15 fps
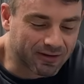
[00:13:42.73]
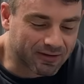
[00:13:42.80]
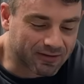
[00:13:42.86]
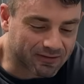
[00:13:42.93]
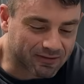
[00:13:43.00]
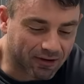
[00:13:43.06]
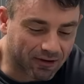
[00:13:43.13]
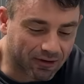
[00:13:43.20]

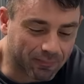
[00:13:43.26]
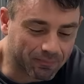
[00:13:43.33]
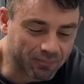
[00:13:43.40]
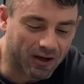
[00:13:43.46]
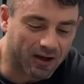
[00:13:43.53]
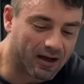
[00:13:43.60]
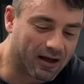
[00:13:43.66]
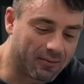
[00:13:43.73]
So
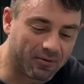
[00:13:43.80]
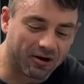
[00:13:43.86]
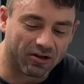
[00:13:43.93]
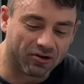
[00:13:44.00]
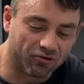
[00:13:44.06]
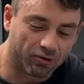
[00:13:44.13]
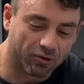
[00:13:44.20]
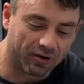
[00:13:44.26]
I'm going to
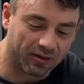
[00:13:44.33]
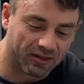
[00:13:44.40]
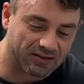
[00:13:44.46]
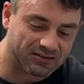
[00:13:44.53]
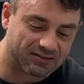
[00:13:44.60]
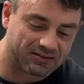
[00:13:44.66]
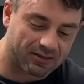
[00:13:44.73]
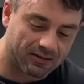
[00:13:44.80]
enjoy
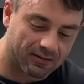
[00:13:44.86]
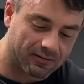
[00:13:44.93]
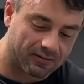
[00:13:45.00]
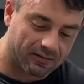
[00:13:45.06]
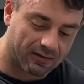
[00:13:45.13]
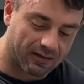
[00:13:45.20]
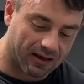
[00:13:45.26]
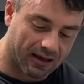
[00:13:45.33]
this,
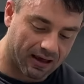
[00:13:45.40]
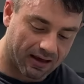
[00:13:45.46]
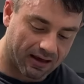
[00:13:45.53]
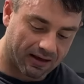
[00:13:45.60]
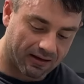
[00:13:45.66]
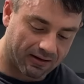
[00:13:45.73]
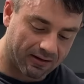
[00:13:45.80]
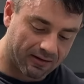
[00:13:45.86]

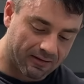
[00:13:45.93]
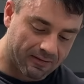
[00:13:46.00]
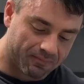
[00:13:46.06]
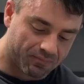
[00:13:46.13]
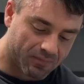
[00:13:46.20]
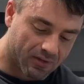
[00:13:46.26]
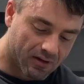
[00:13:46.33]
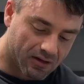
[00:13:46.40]
and
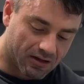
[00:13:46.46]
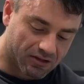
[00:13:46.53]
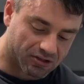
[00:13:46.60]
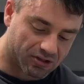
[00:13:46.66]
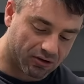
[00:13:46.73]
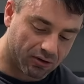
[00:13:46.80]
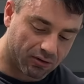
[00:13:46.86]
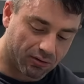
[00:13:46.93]
I'll
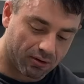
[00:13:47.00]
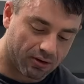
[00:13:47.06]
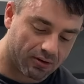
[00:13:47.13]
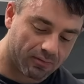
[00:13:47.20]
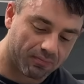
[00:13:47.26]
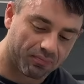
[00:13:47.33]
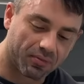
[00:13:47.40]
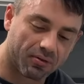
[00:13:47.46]
show you
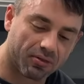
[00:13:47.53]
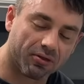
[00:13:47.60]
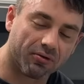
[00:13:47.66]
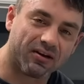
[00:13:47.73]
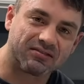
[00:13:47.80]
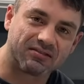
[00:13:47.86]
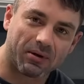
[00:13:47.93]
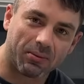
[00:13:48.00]
the
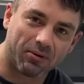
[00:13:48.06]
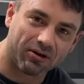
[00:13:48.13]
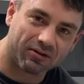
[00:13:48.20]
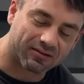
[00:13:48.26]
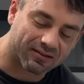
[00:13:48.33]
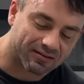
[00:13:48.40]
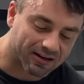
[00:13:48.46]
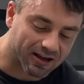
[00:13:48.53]
rest of my meals
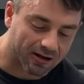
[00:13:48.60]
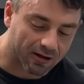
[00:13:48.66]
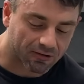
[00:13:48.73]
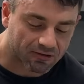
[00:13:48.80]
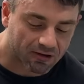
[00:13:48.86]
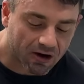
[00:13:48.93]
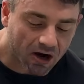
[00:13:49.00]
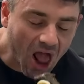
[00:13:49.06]
as the day goes
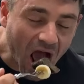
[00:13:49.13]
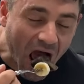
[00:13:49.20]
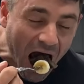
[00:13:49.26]
on.